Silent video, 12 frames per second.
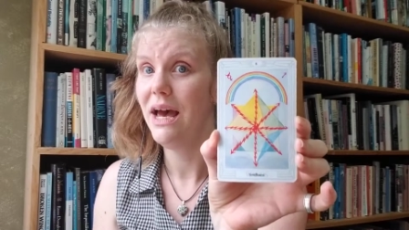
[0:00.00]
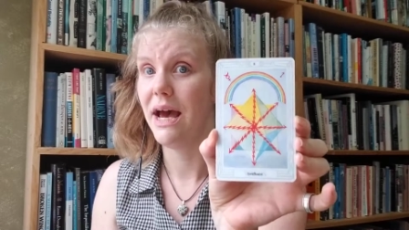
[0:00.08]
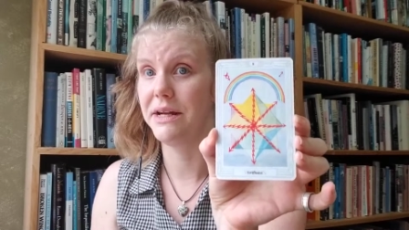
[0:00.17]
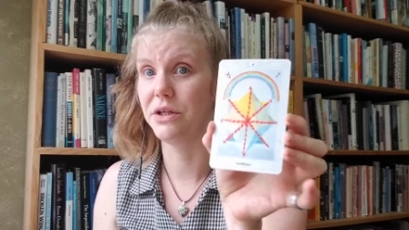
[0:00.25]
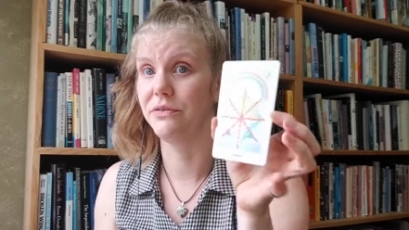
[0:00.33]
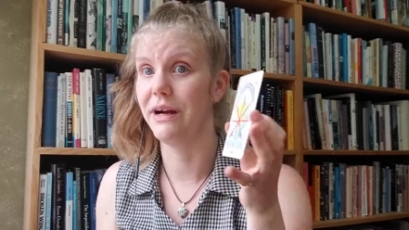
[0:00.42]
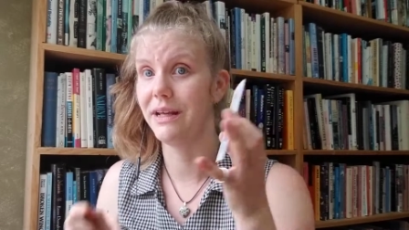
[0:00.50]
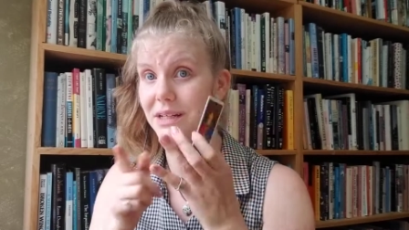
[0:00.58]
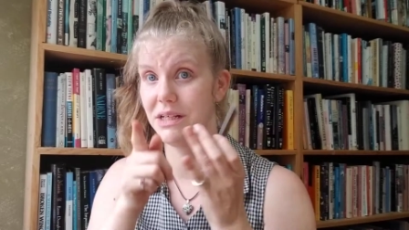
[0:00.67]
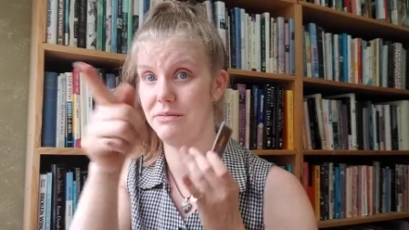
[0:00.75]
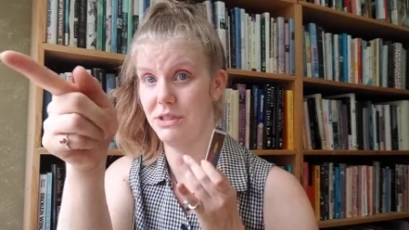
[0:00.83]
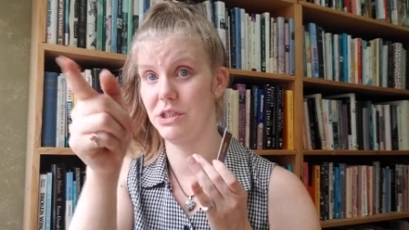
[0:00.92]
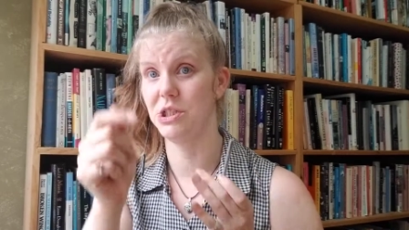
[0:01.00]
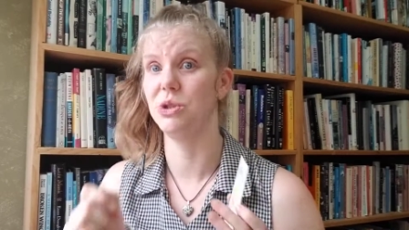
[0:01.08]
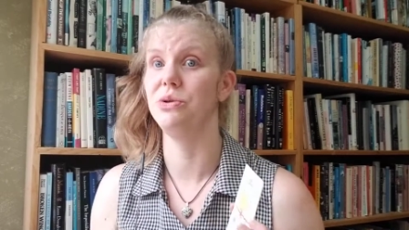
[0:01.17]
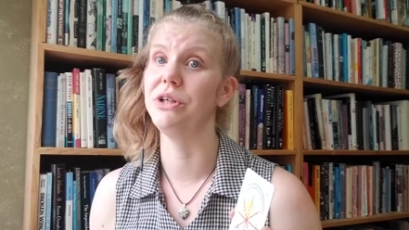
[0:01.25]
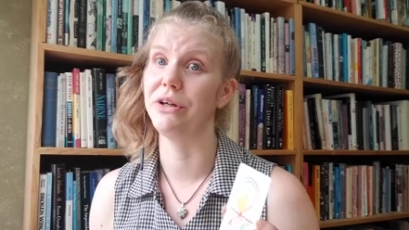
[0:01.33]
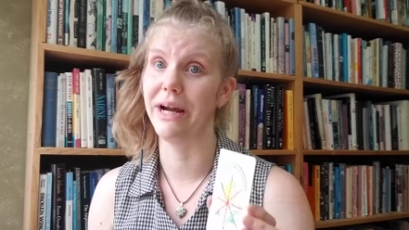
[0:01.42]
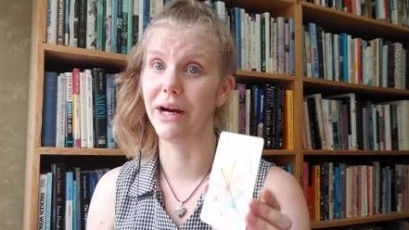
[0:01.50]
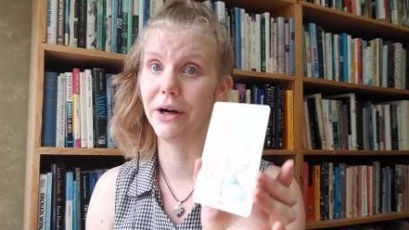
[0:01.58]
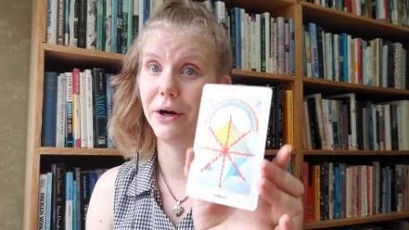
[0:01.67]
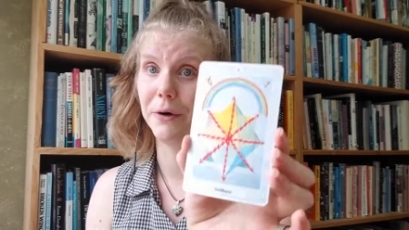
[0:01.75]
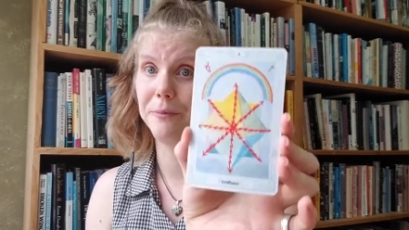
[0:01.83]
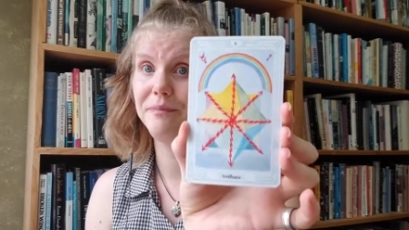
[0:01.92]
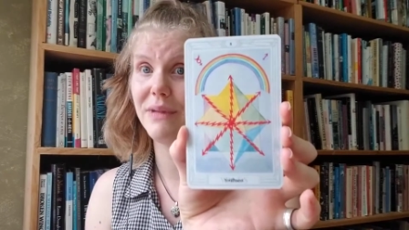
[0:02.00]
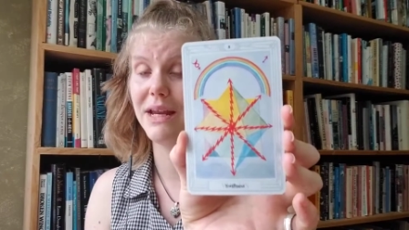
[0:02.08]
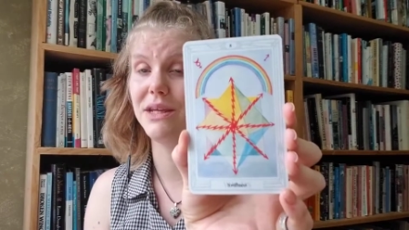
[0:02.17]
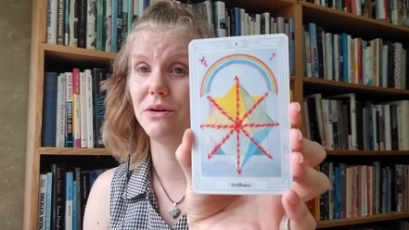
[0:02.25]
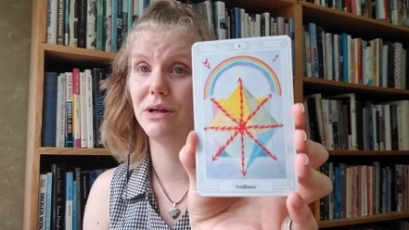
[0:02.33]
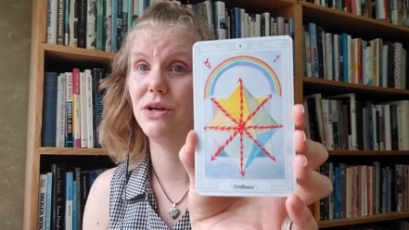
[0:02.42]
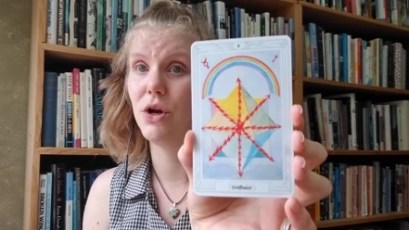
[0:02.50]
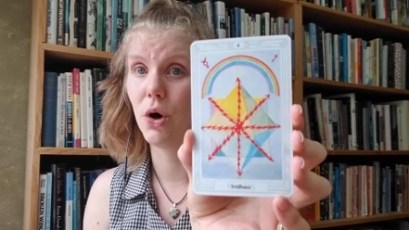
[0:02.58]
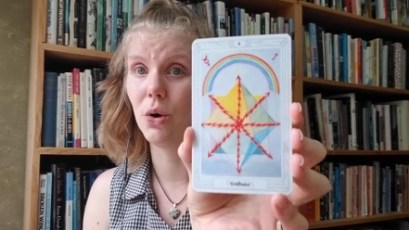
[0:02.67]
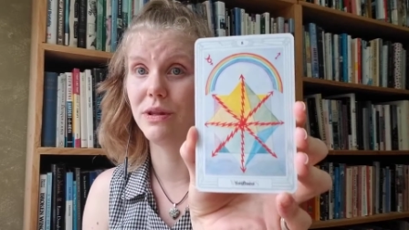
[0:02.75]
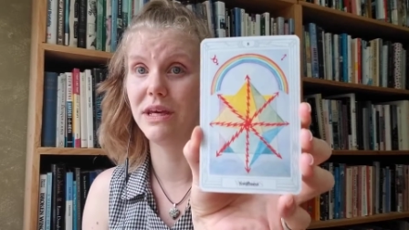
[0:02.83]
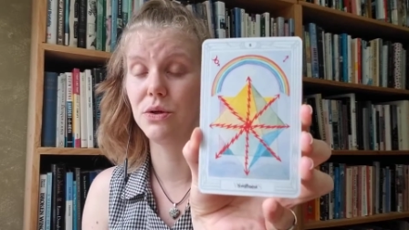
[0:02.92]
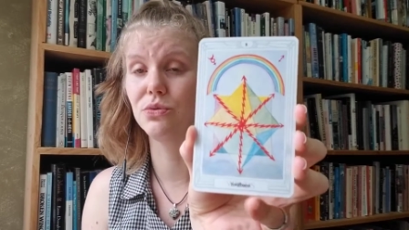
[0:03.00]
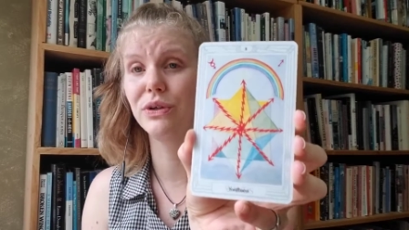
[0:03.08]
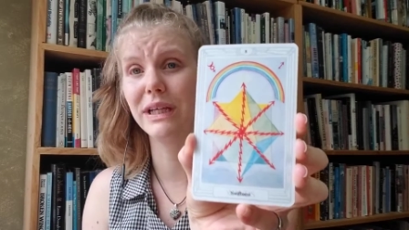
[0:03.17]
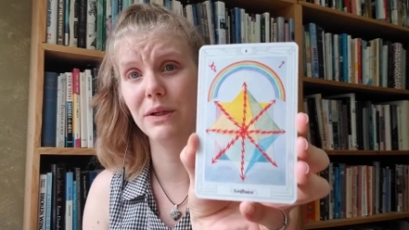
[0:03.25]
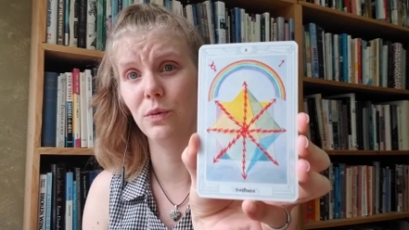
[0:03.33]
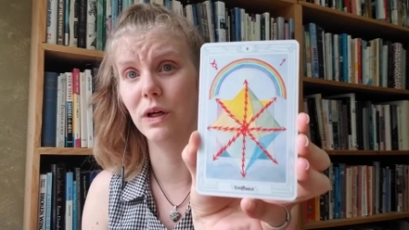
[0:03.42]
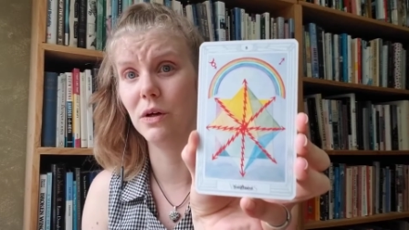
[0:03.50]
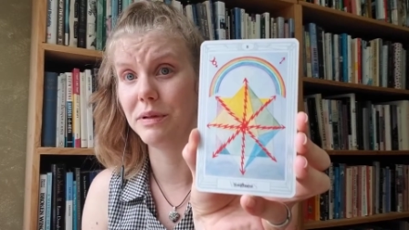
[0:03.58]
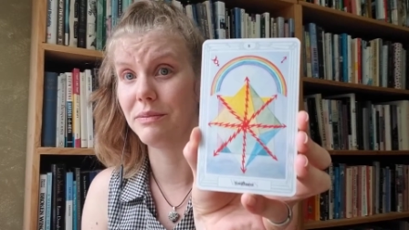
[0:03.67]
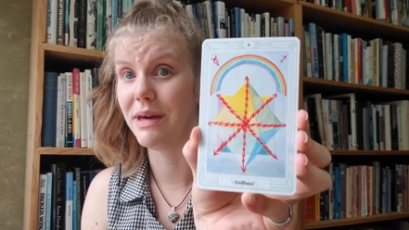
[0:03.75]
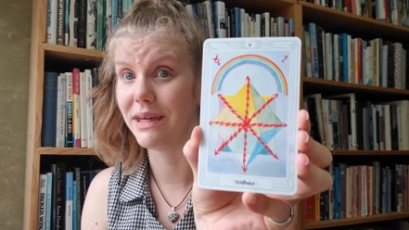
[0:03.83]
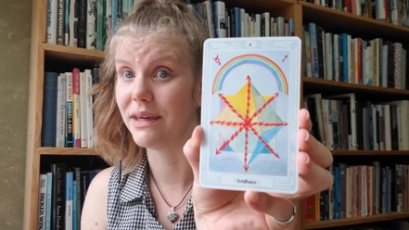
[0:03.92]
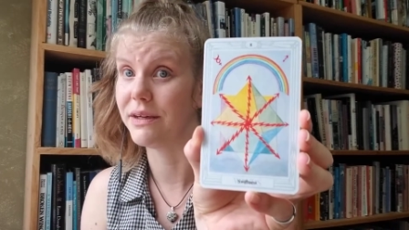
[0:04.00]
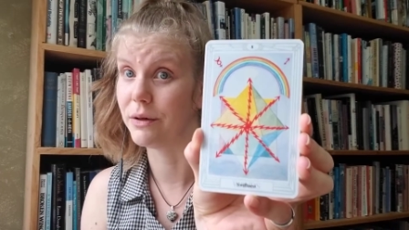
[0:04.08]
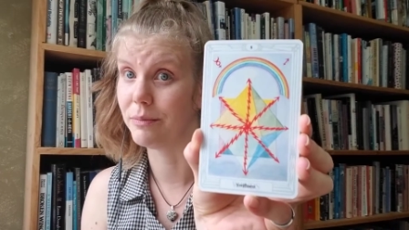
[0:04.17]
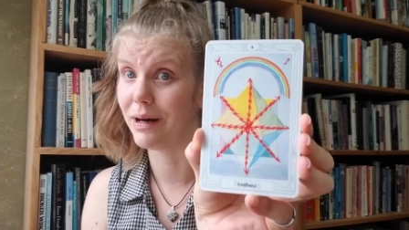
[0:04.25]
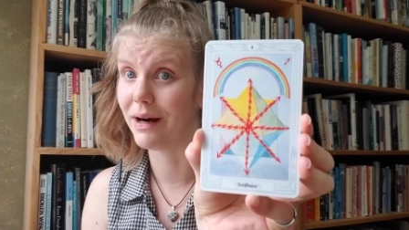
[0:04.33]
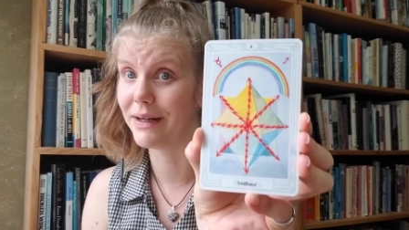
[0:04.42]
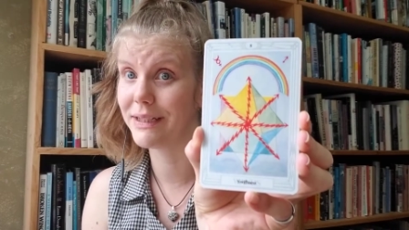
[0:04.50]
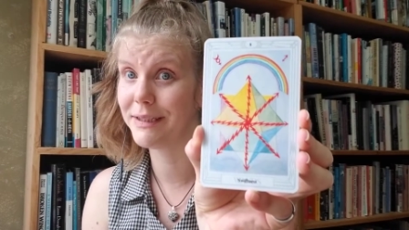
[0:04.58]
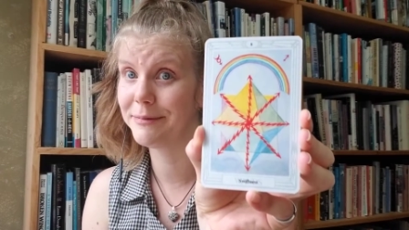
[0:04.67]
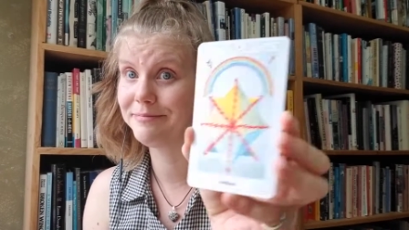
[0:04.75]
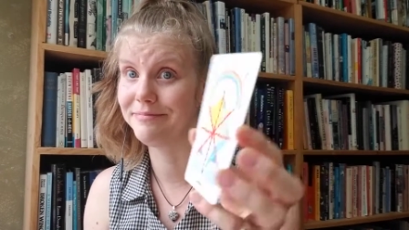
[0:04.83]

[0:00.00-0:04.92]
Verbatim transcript: and you're ready to, to shoot your arrow. And you can know that you really will be making your mark.